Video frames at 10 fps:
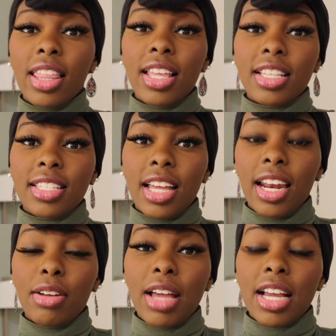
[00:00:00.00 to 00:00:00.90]
is that
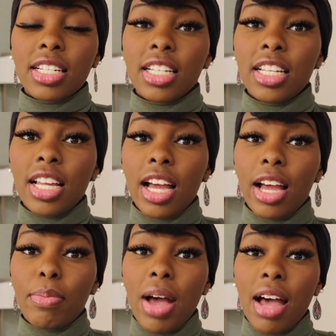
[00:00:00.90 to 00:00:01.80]

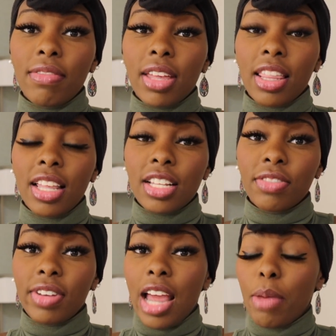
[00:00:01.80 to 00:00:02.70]
I'm having less
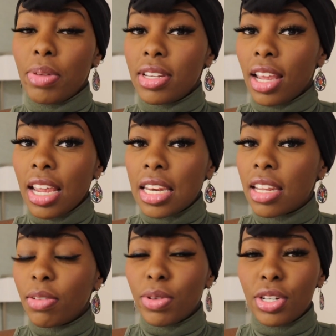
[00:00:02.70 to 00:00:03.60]
of an appetite,
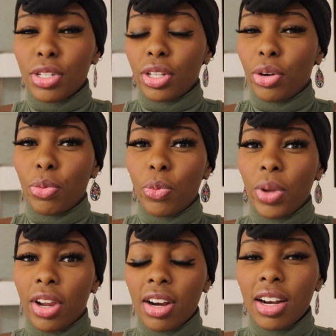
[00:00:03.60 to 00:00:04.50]
which is a little
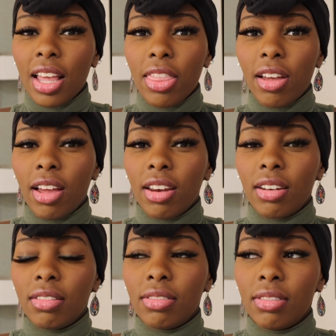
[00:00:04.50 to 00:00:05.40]
weird. I
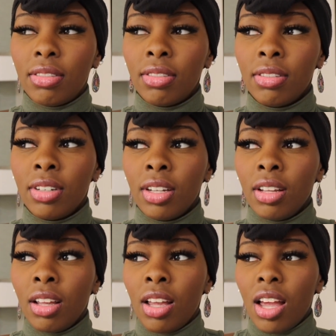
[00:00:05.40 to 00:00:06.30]

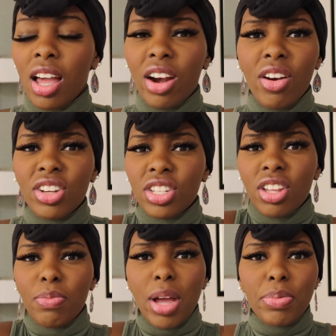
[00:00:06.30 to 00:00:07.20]
don't know, I just
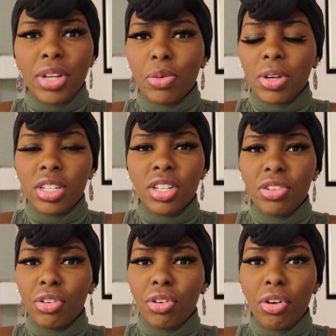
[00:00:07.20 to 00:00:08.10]
thought my appetite would
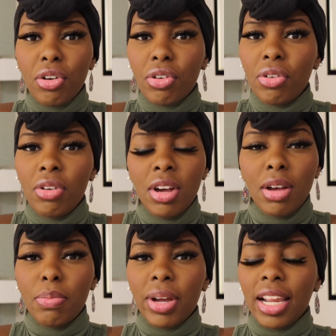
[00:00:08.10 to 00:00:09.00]
continue to grow.
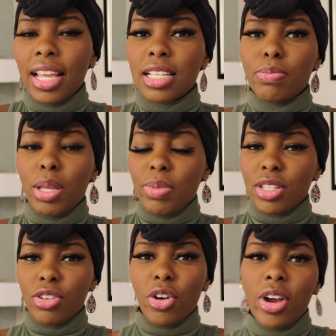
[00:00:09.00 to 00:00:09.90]
But I guess
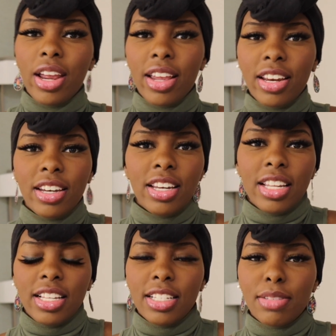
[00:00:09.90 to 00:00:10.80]
baby's growing and
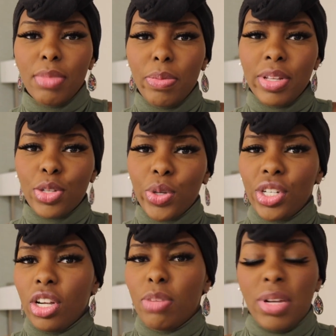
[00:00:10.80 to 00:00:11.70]
he's maybe
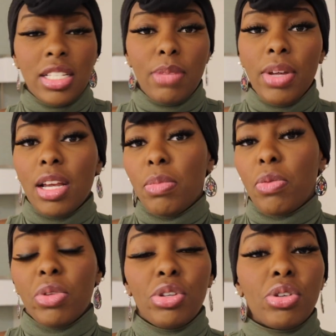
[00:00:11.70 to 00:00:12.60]
squishing on my stomach. I'm
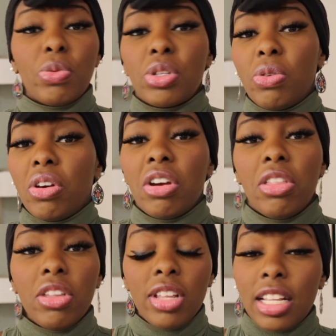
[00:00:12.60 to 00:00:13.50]
not really sure what's going on
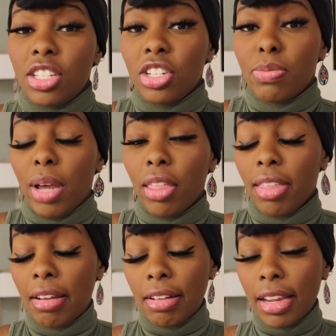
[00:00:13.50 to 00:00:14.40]
in there. That's just my
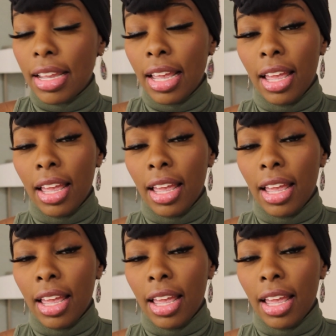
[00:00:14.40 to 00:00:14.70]
theory.